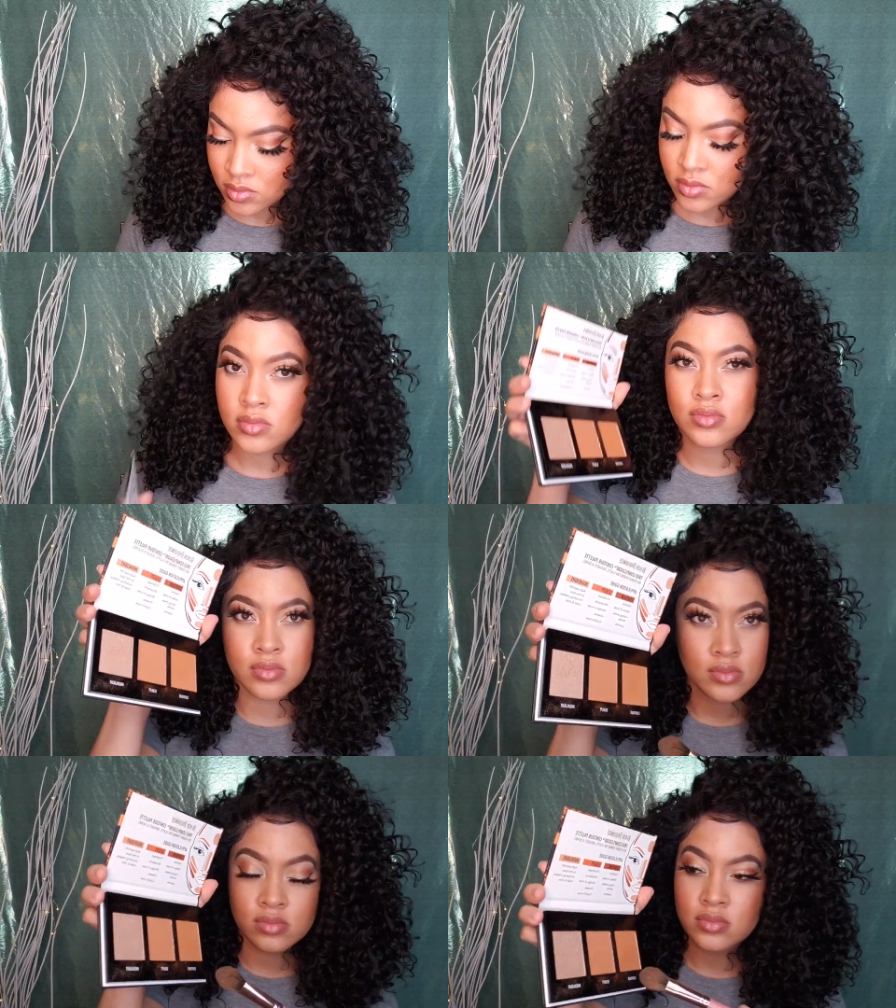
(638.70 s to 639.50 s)
this
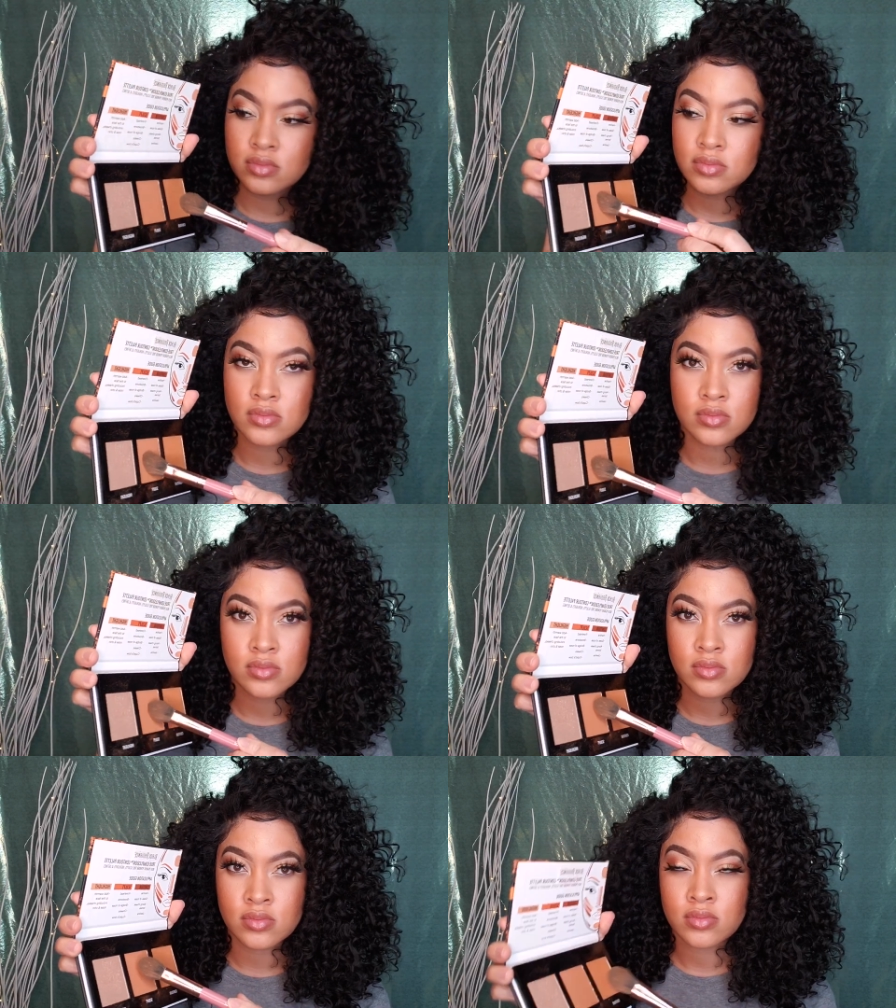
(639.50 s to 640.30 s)
True Complexion
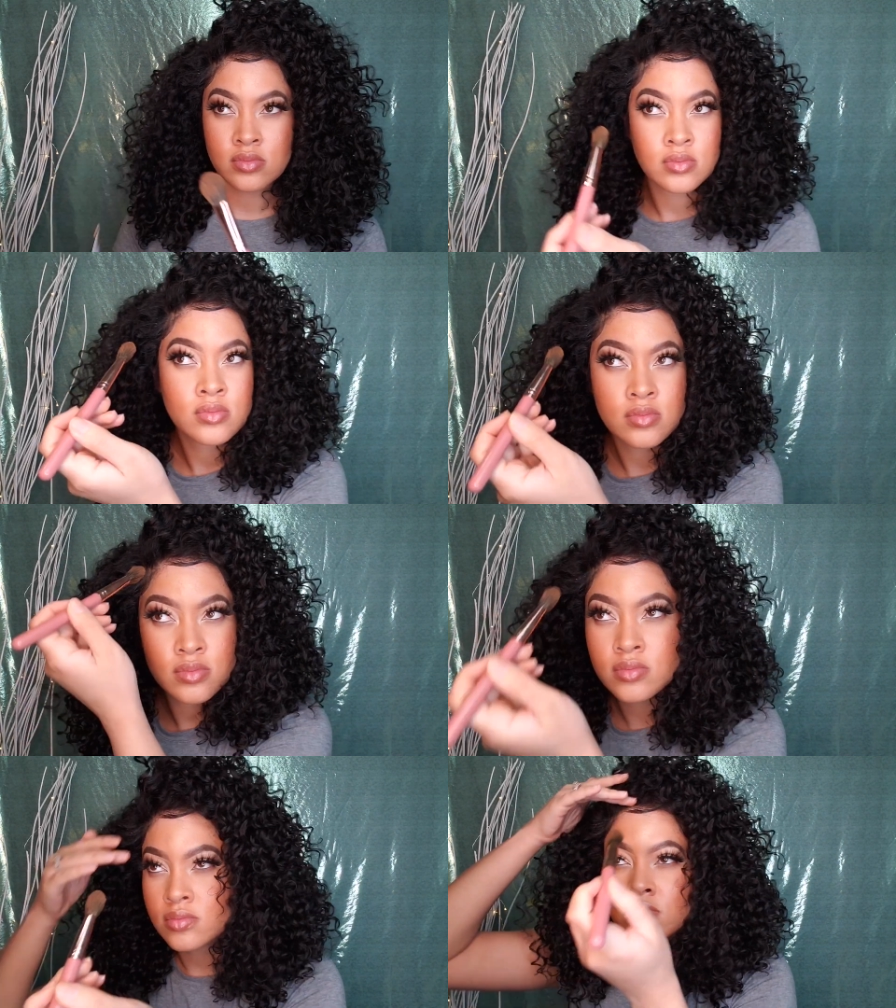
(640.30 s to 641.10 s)
Contour
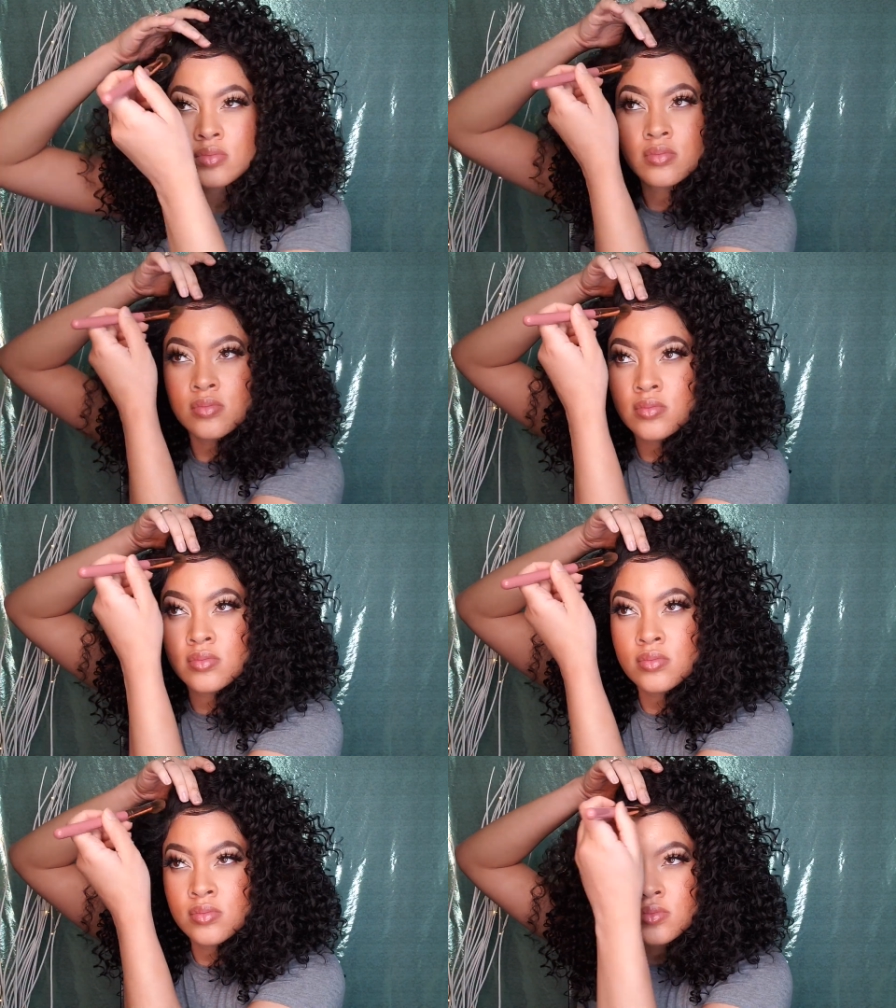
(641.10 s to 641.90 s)
Palette
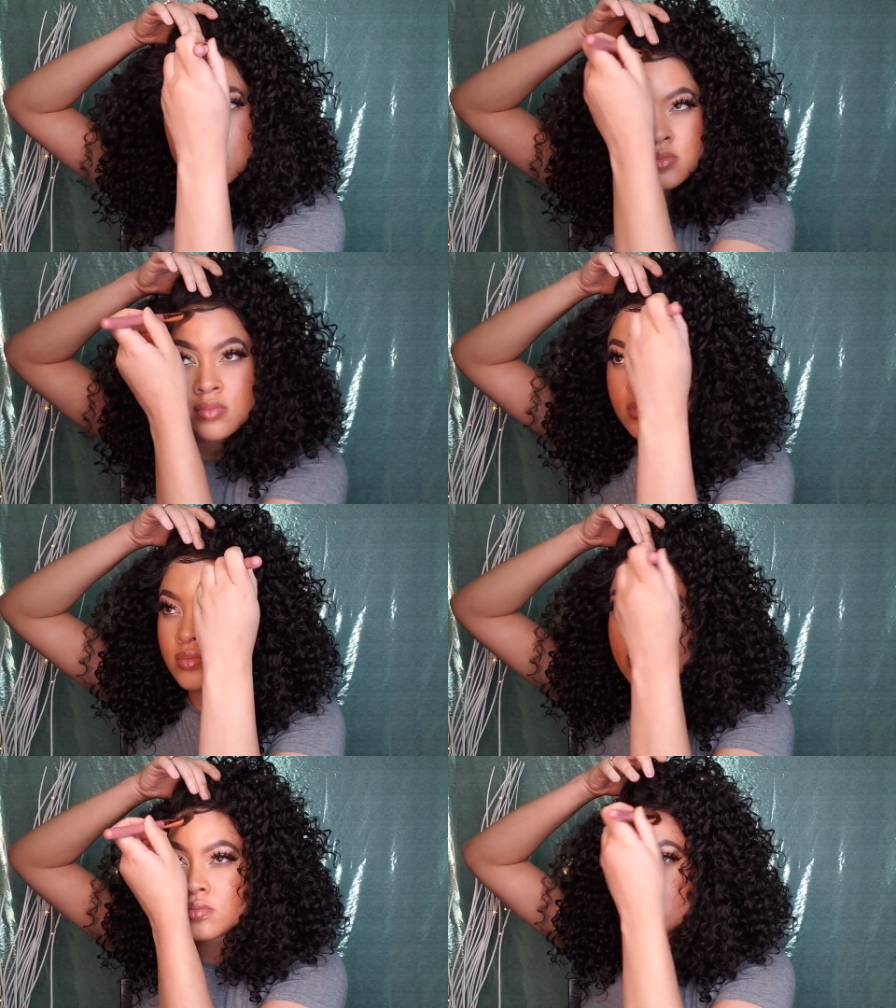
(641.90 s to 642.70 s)
and I'm just going to
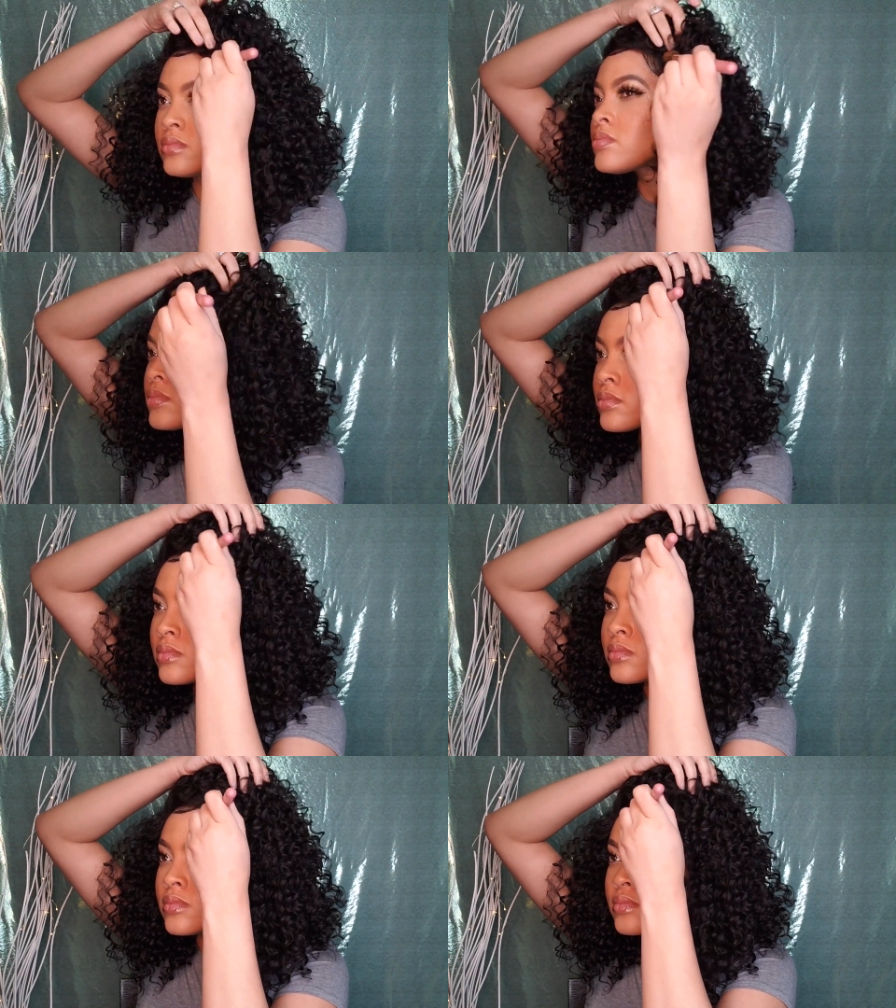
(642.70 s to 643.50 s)
use
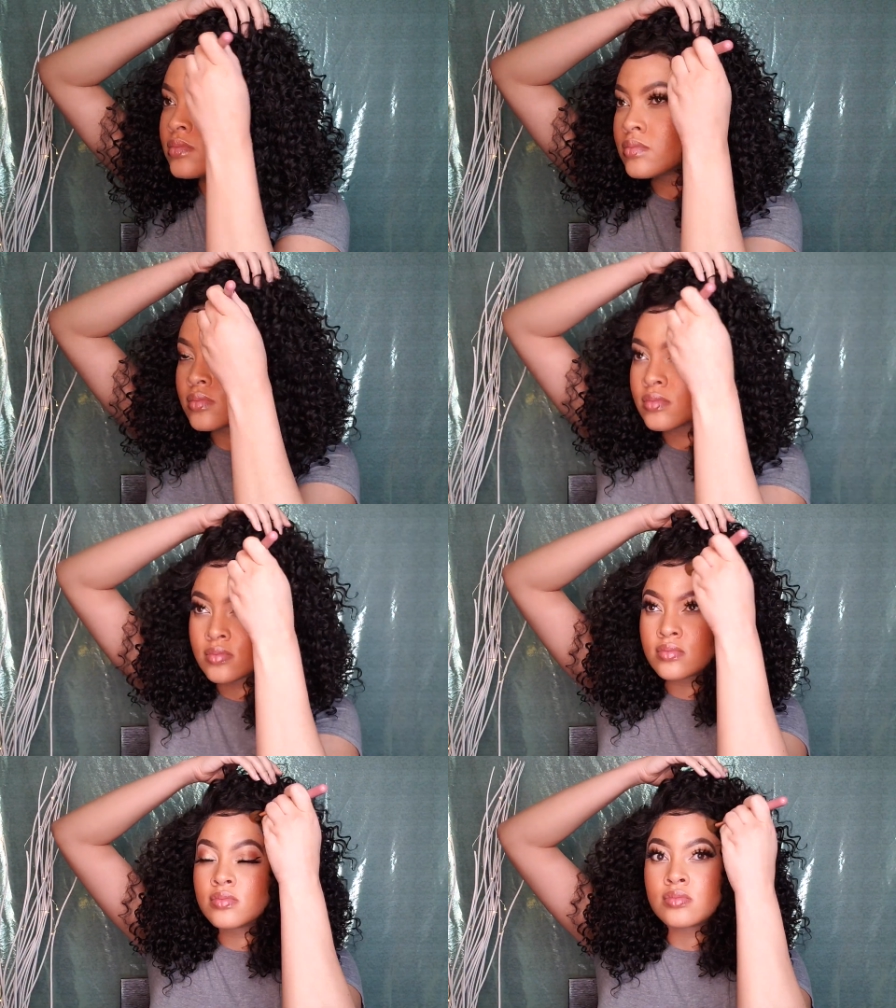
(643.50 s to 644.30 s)
this contour
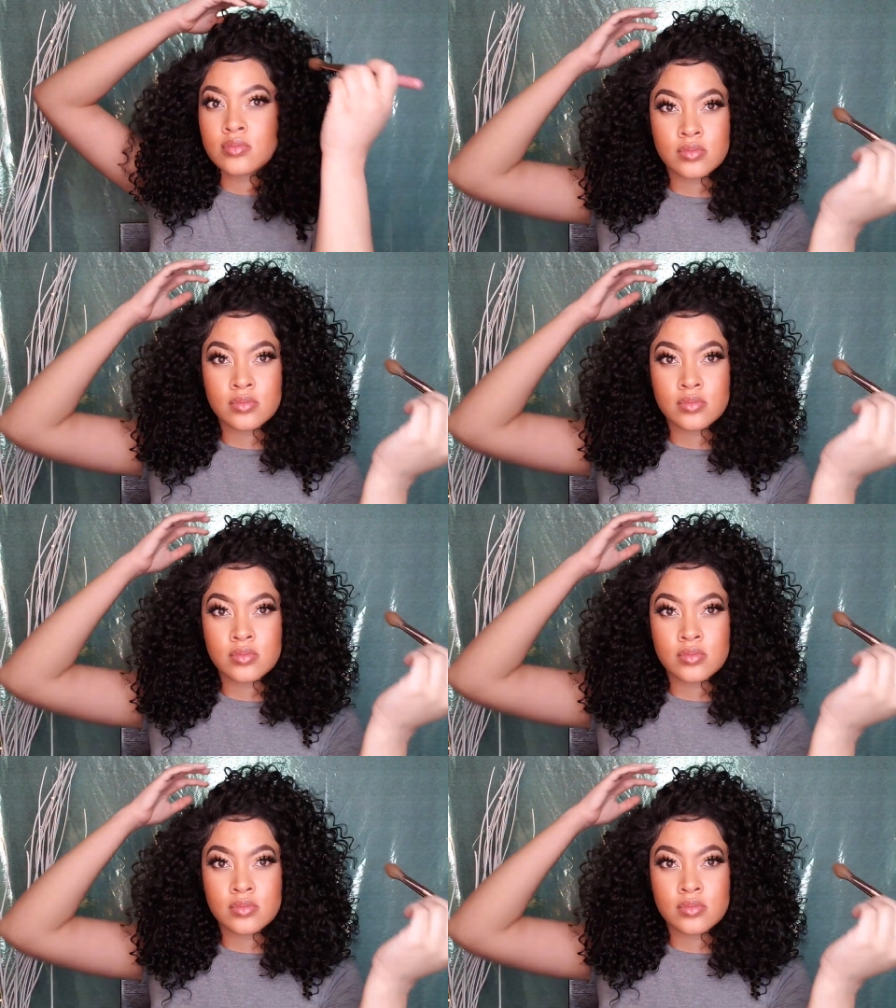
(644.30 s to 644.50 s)
shade, which